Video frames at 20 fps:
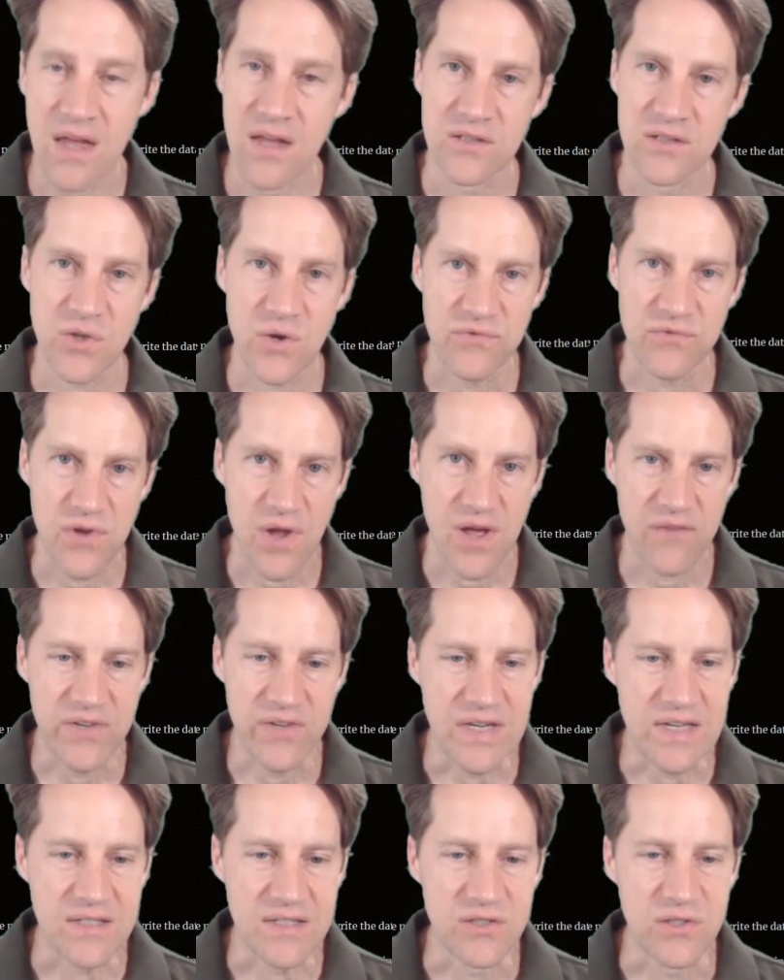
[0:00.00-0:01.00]
So if you have a
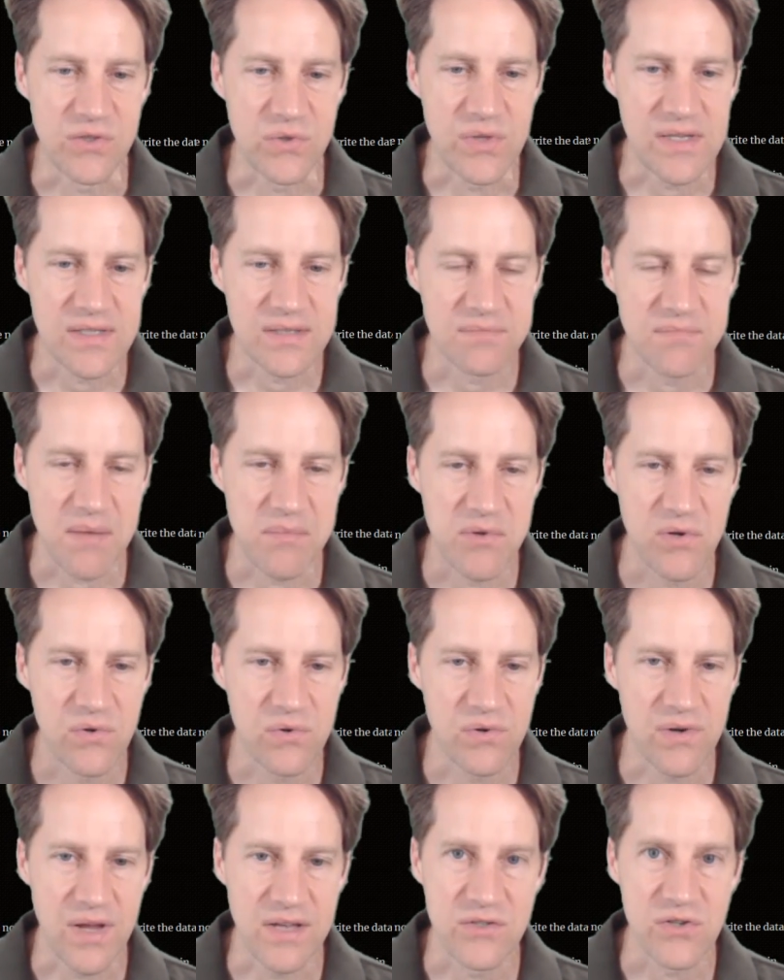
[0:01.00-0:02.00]
need to do this, maybe
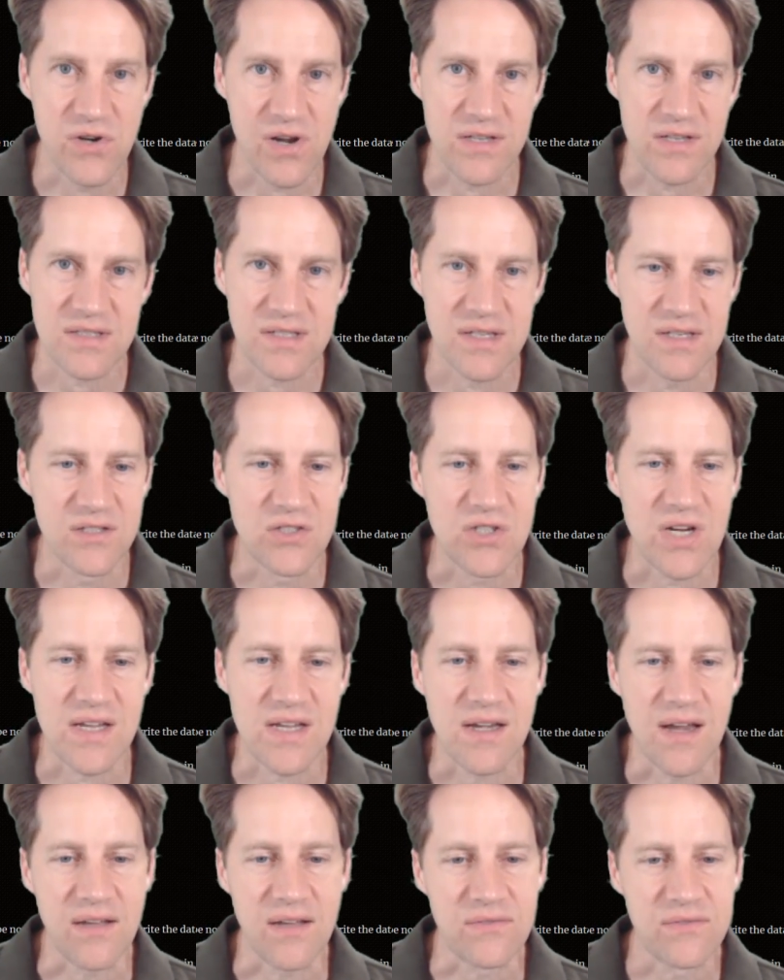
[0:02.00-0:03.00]
you're interested in
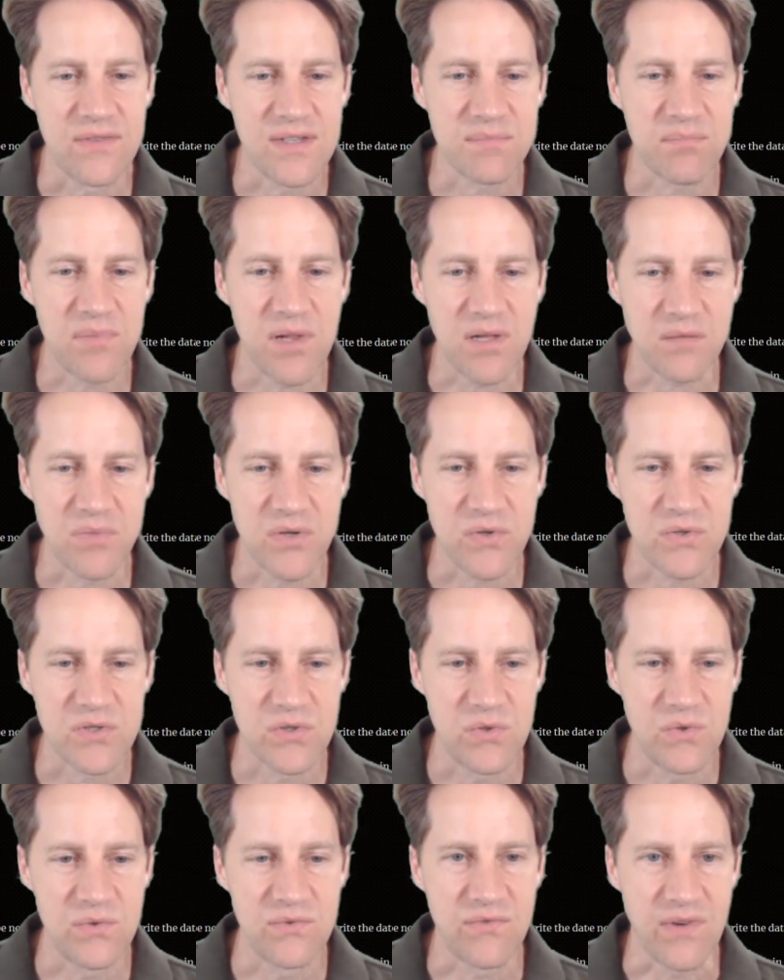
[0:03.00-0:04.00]
checking out this blog post
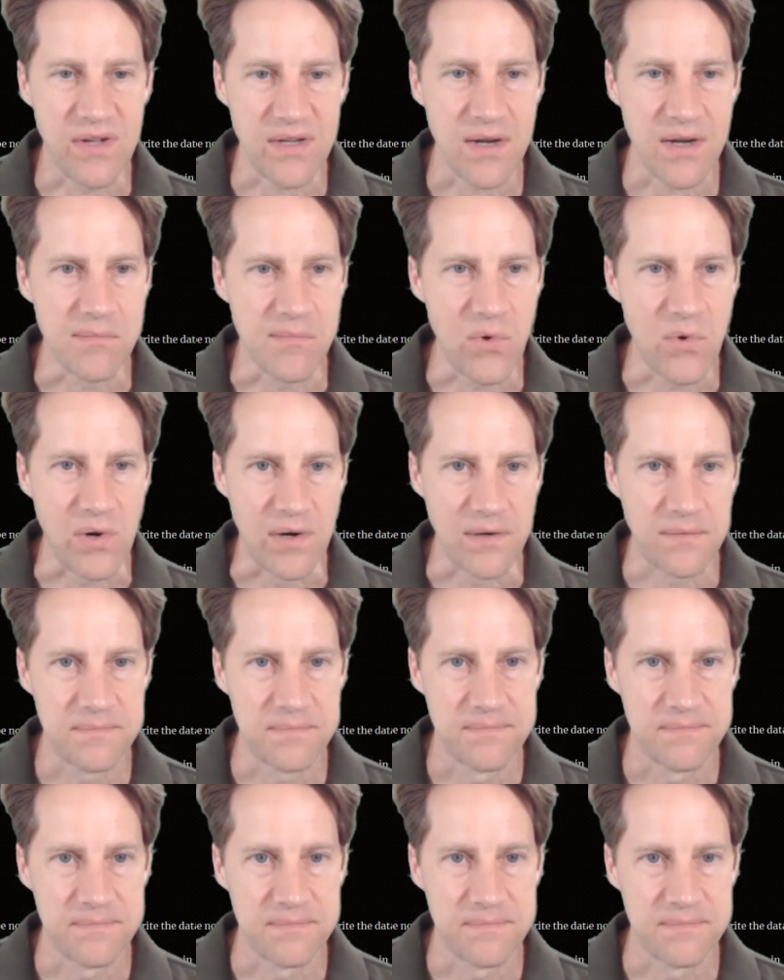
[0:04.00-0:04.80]
to find out more.